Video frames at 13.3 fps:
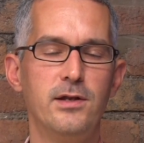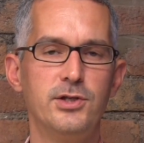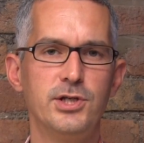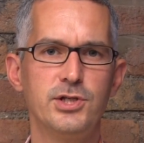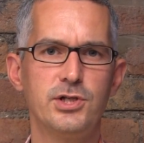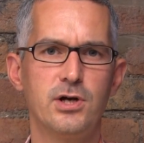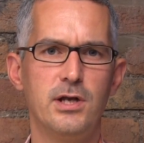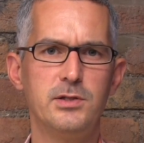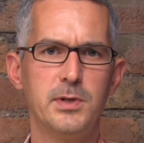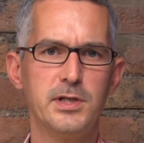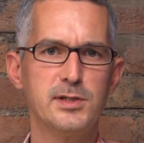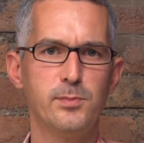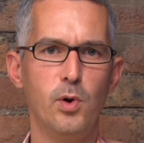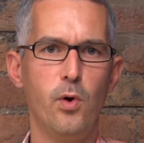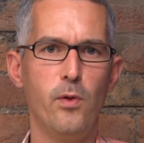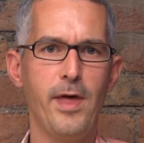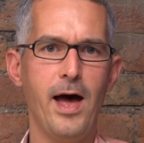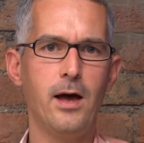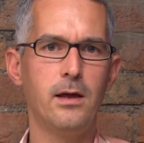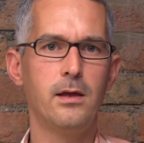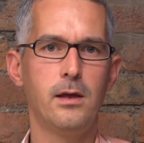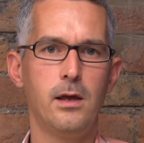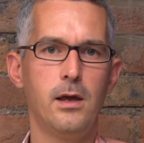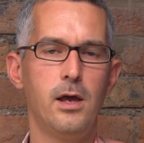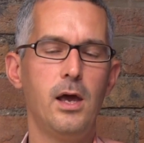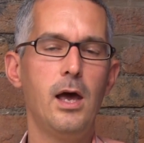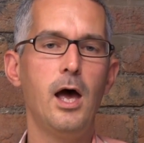and just trying to explore that
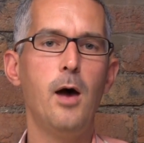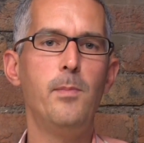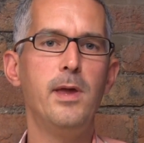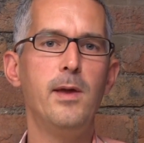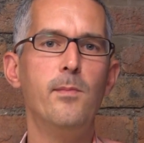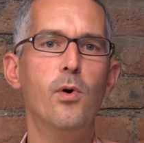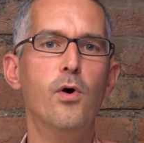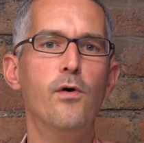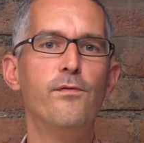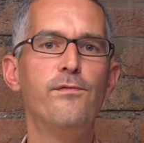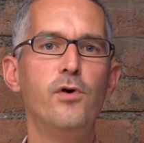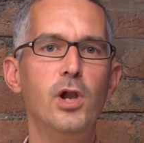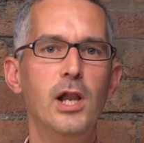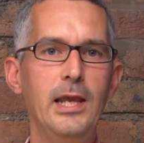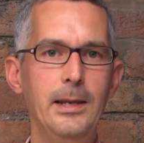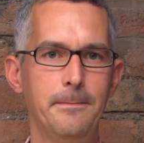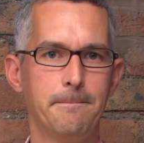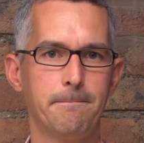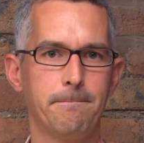a bit more fully.